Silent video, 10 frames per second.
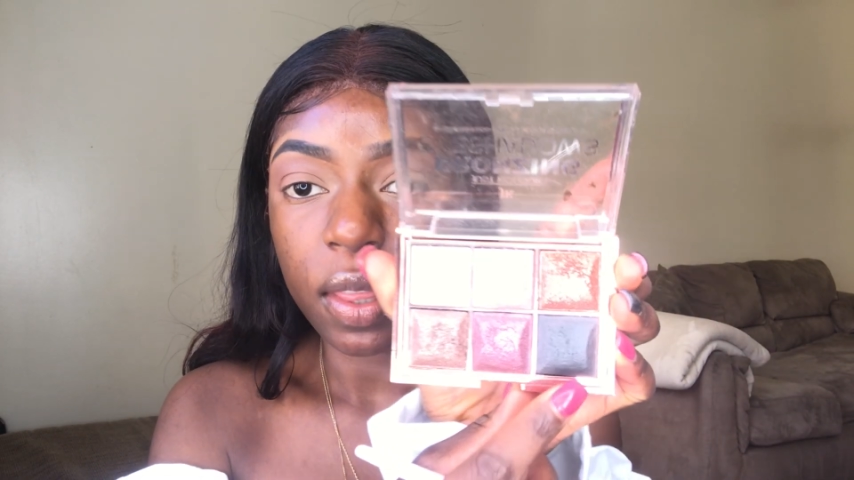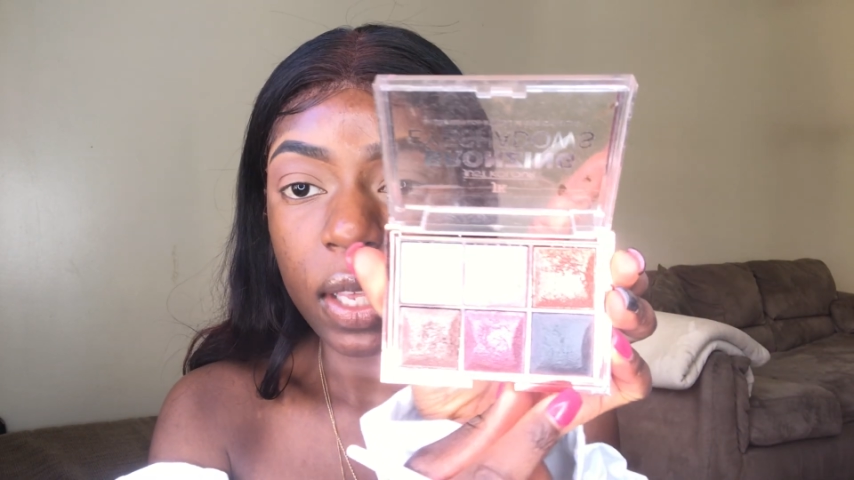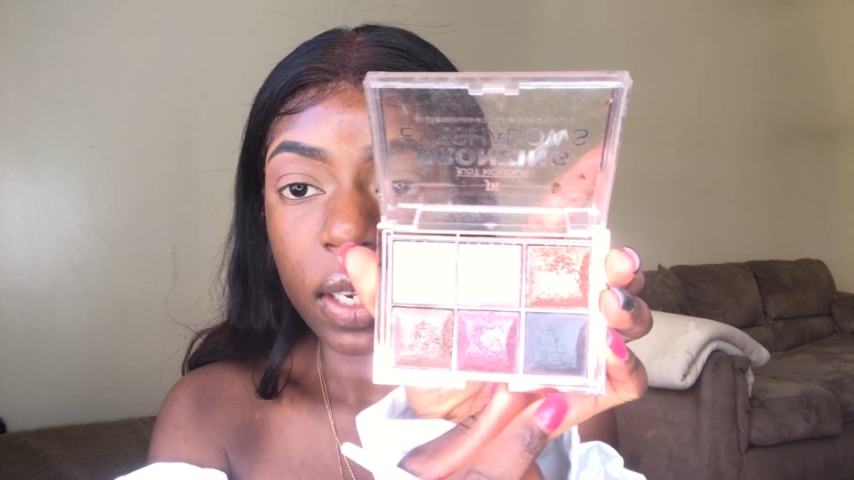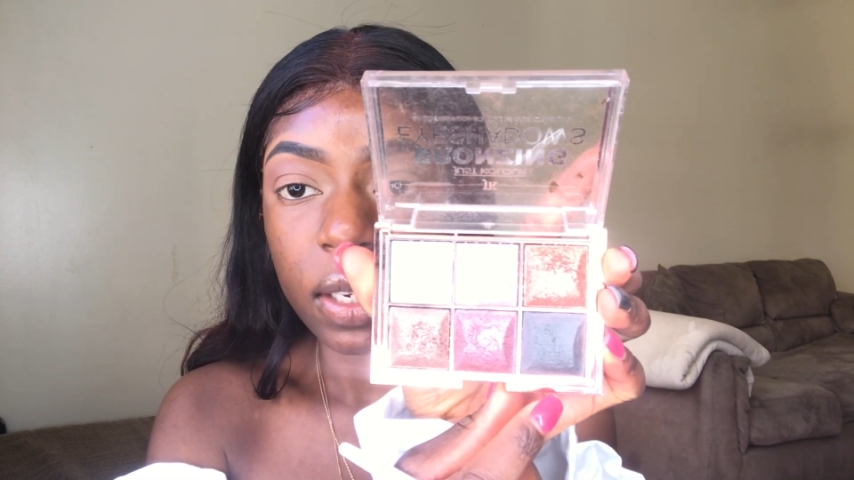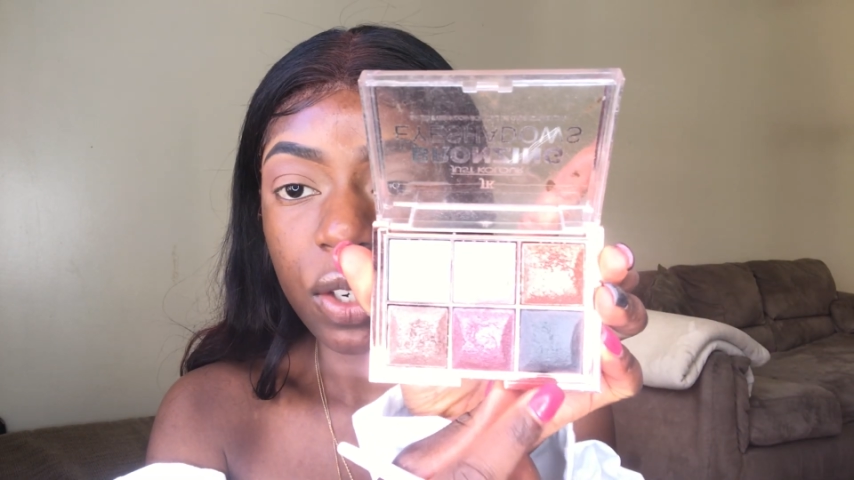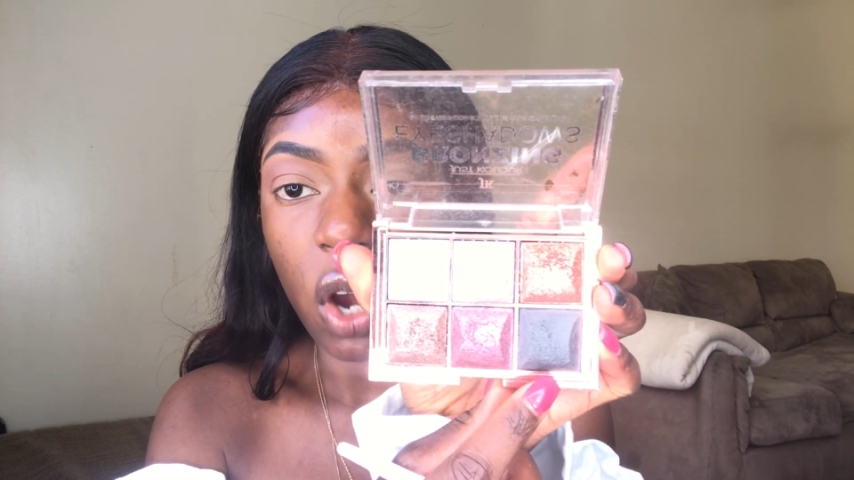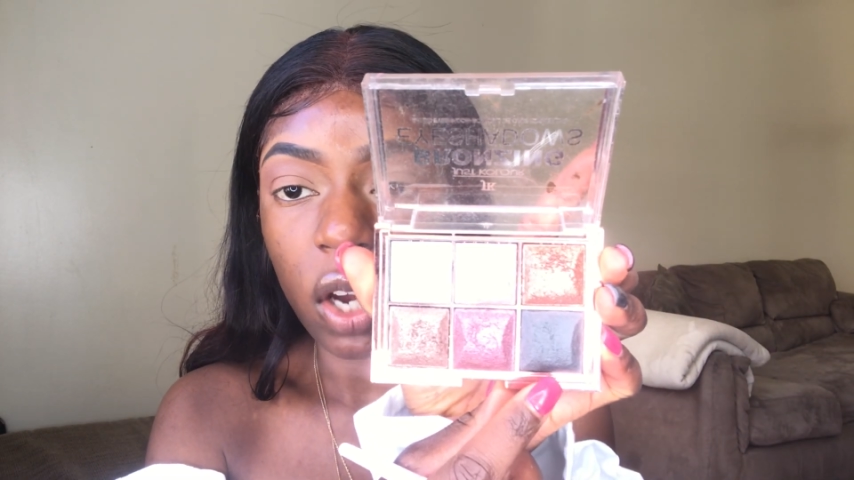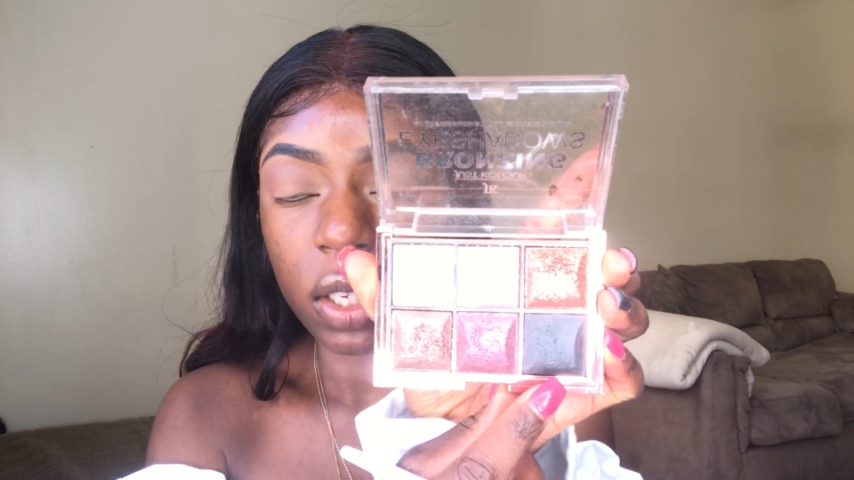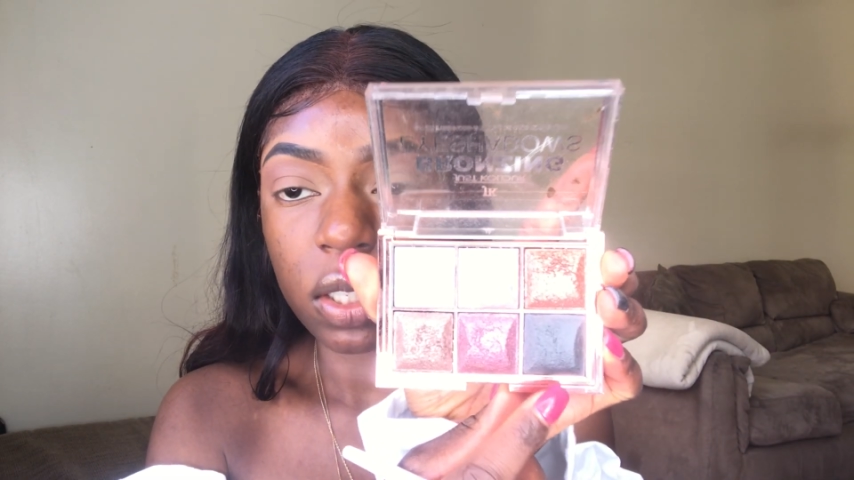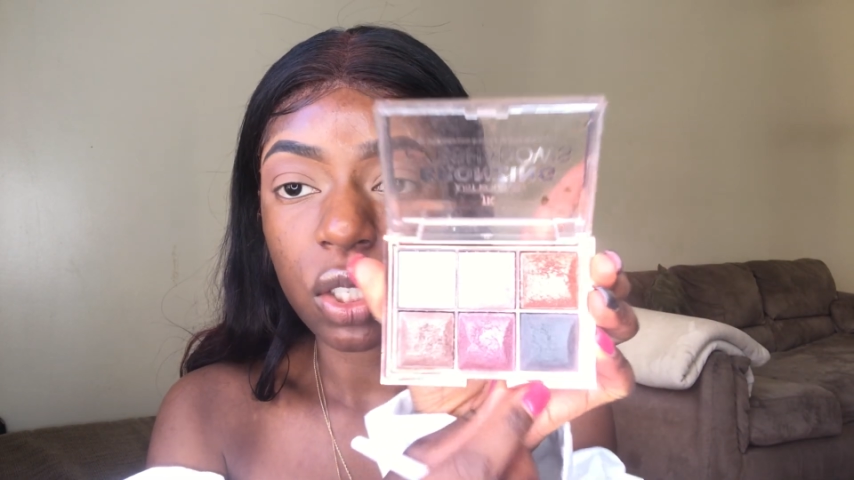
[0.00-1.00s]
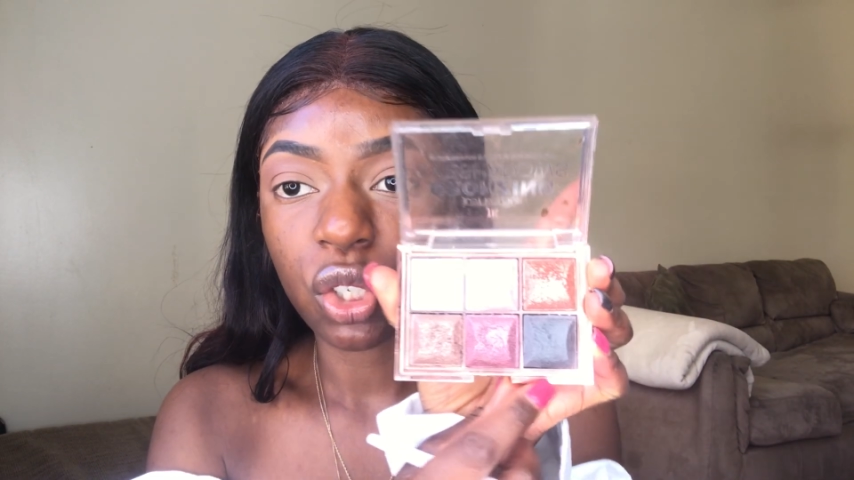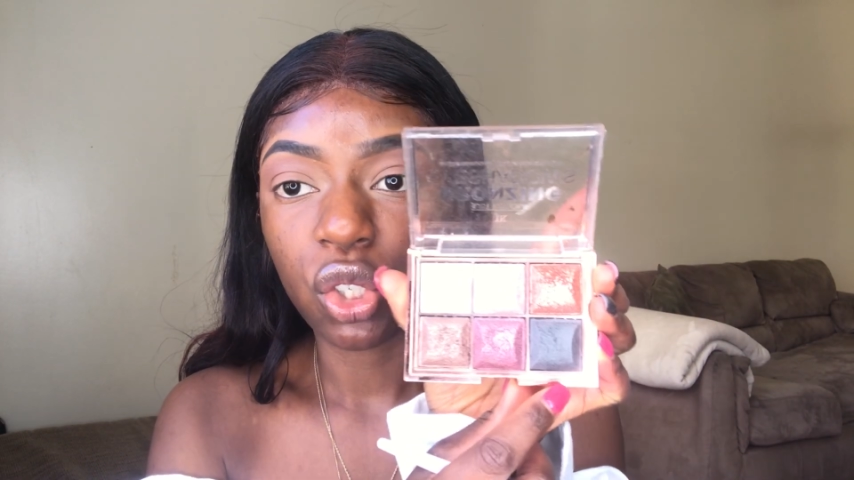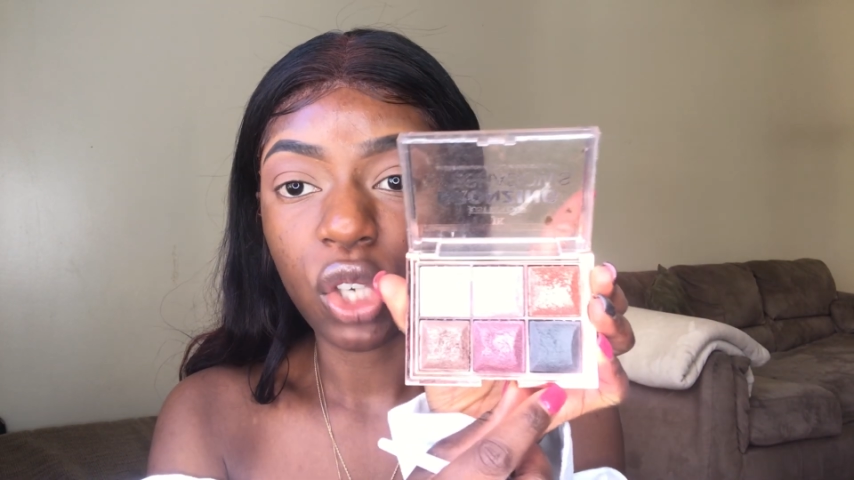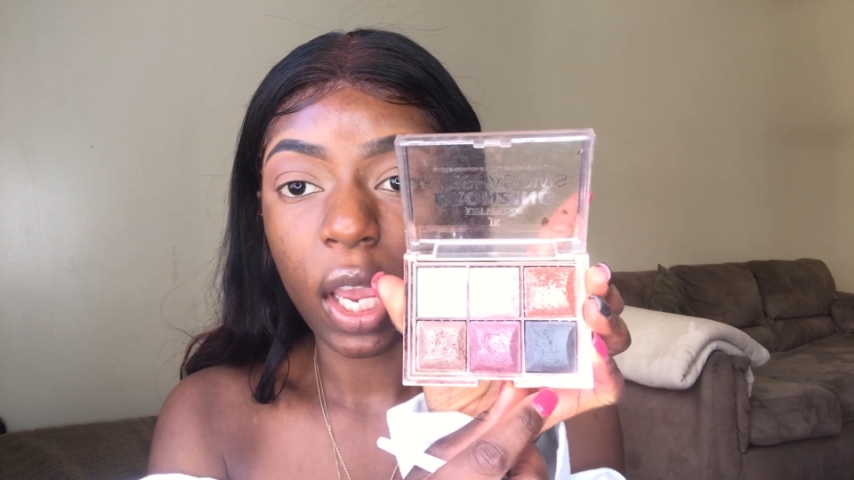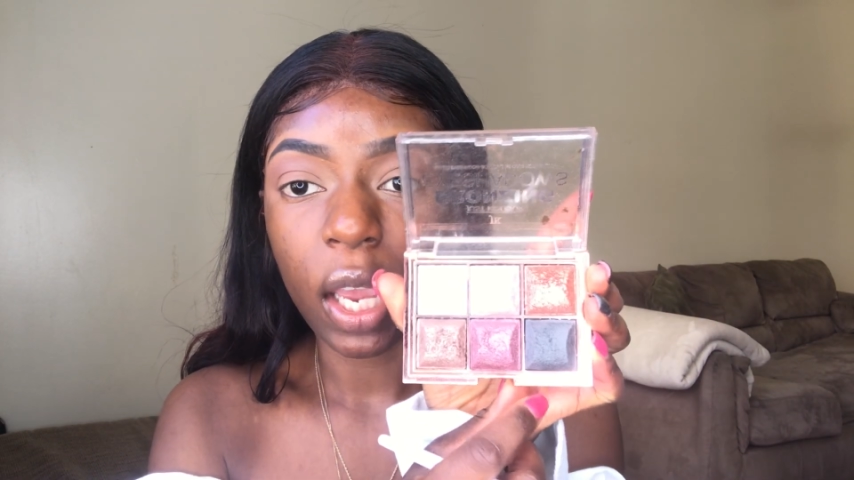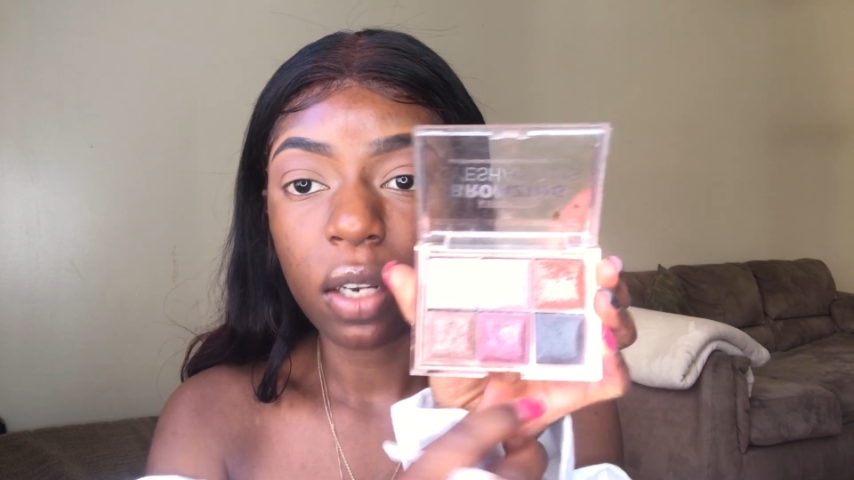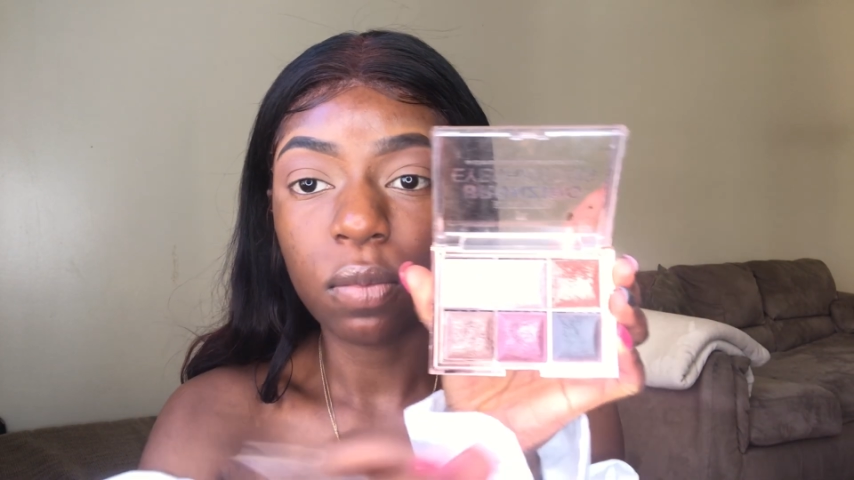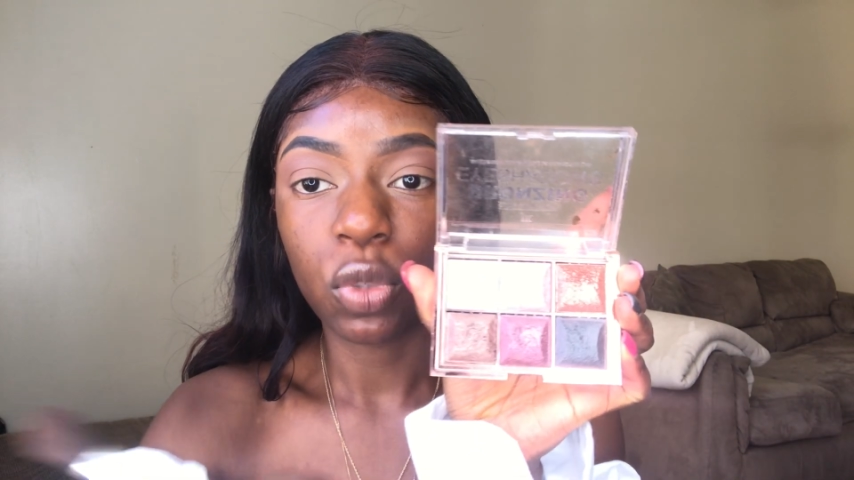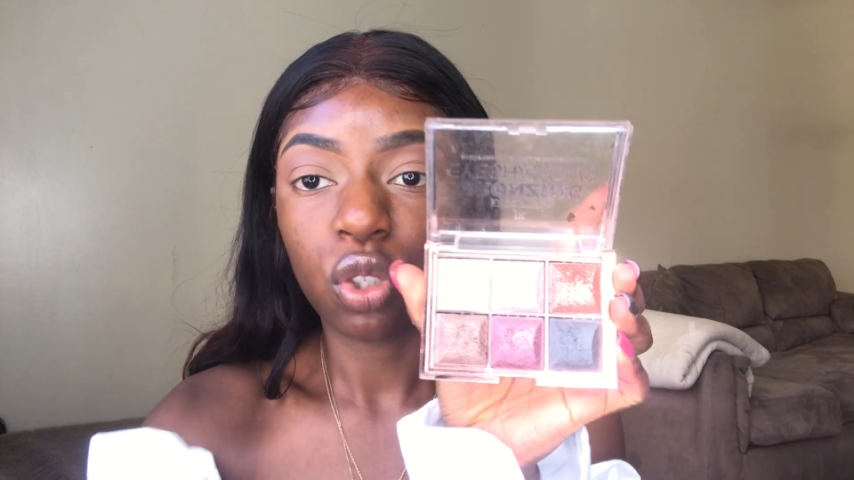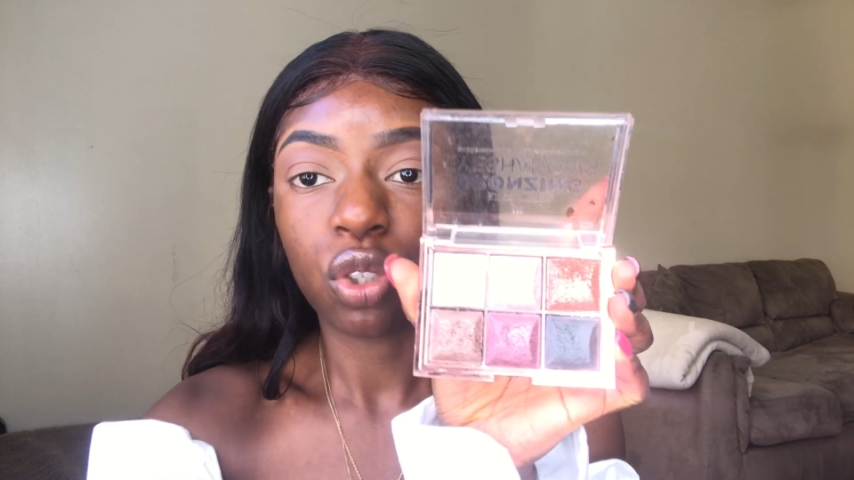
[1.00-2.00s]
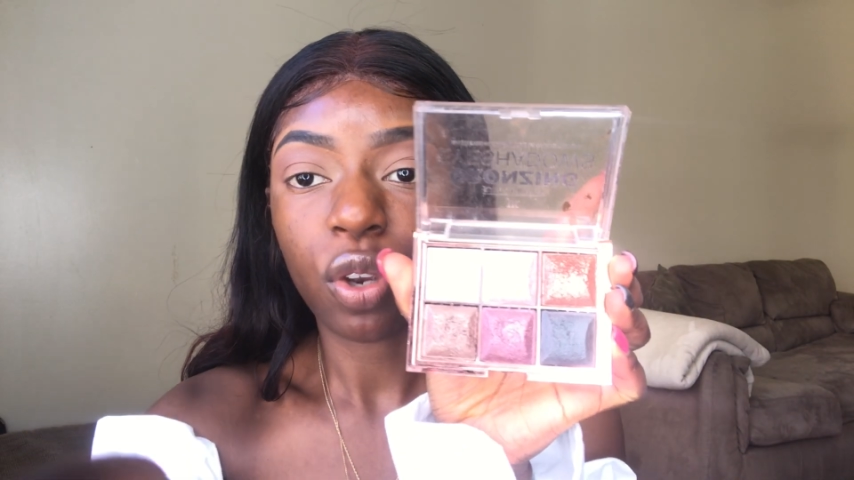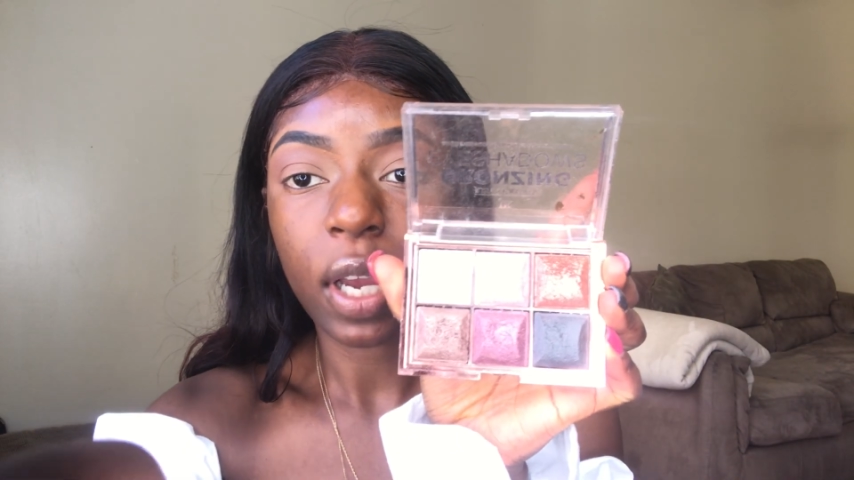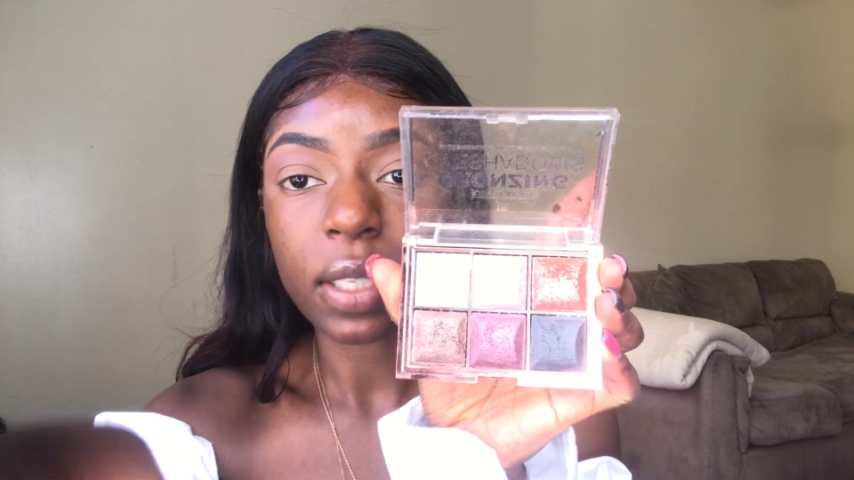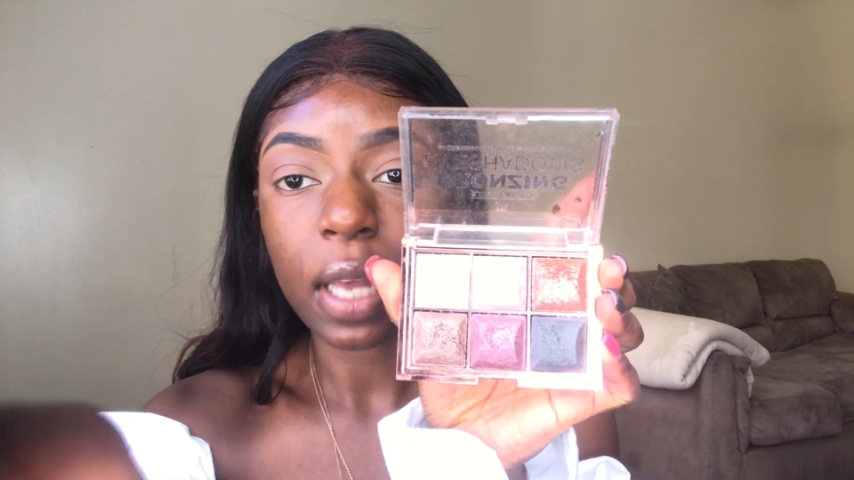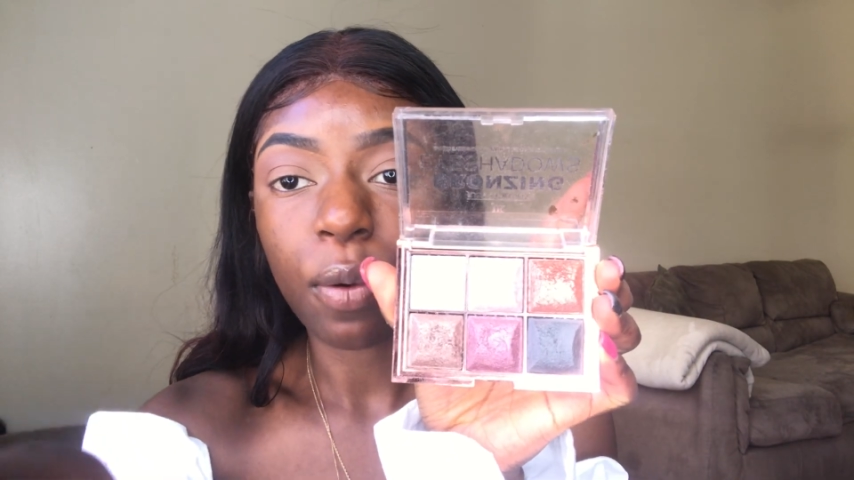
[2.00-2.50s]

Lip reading: the darkest shade. Let me just show you guys